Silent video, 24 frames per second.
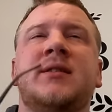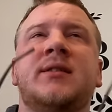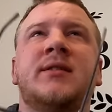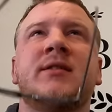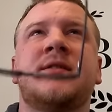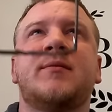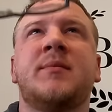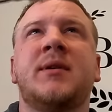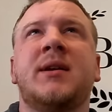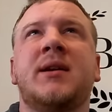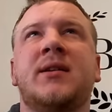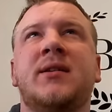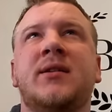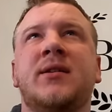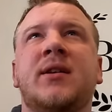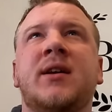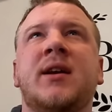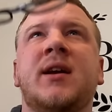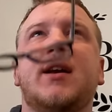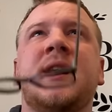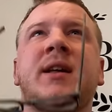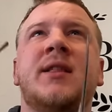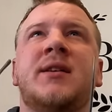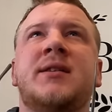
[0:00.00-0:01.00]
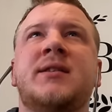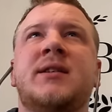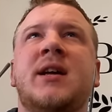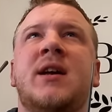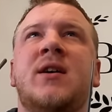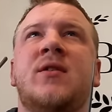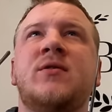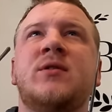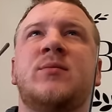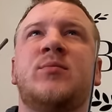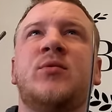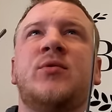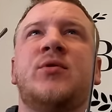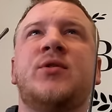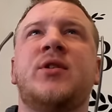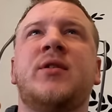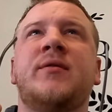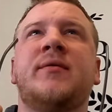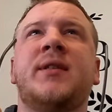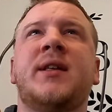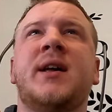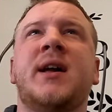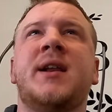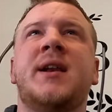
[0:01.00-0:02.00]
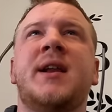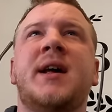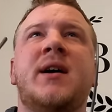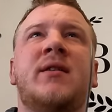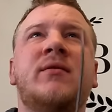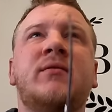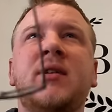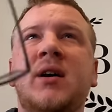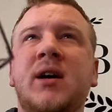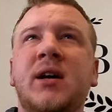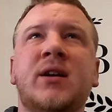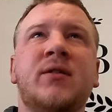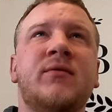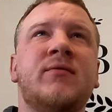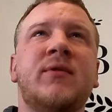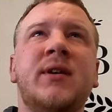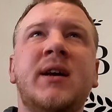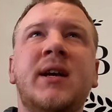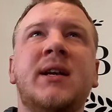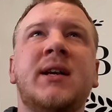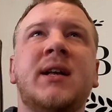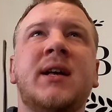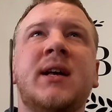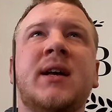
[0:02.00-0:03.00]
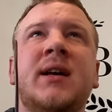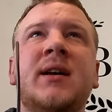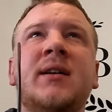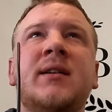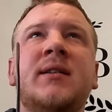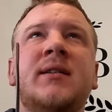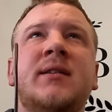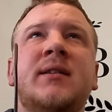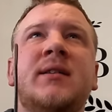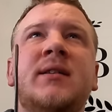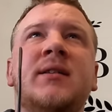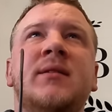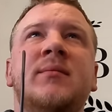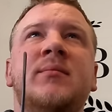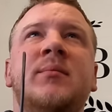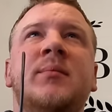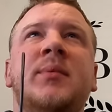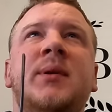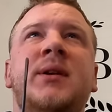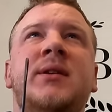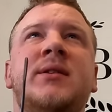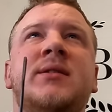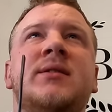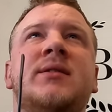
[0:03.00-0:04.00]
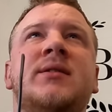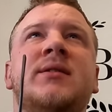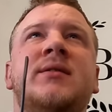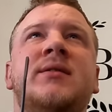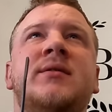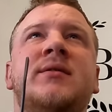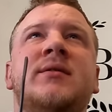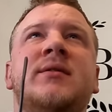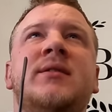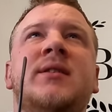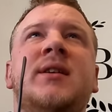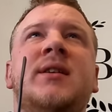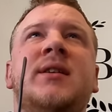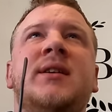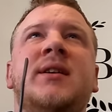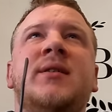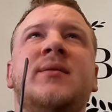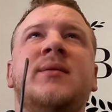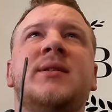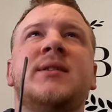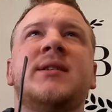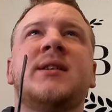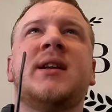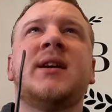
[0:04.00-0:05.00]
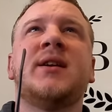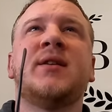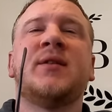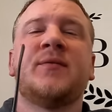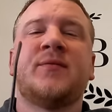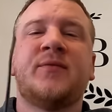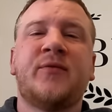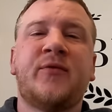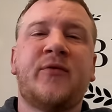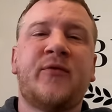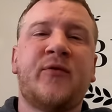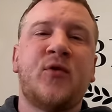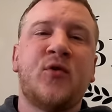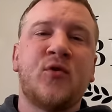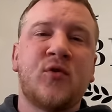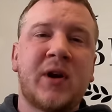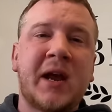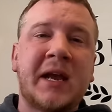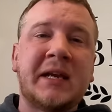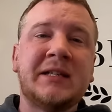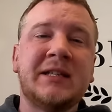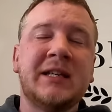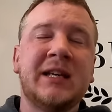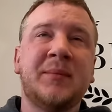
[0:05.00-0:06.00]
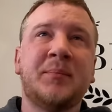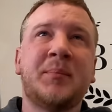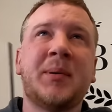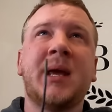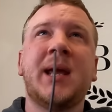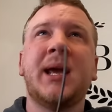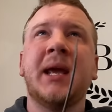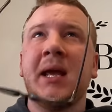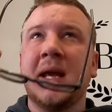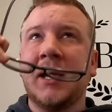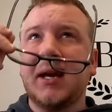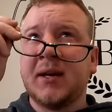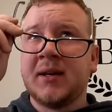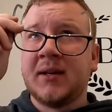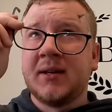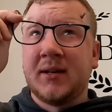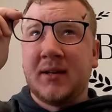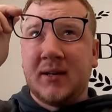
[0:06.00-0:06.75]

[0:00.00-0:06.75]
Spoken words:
So me looking at the sales board over there now, I can read it, but it's, you know, it's like 480p.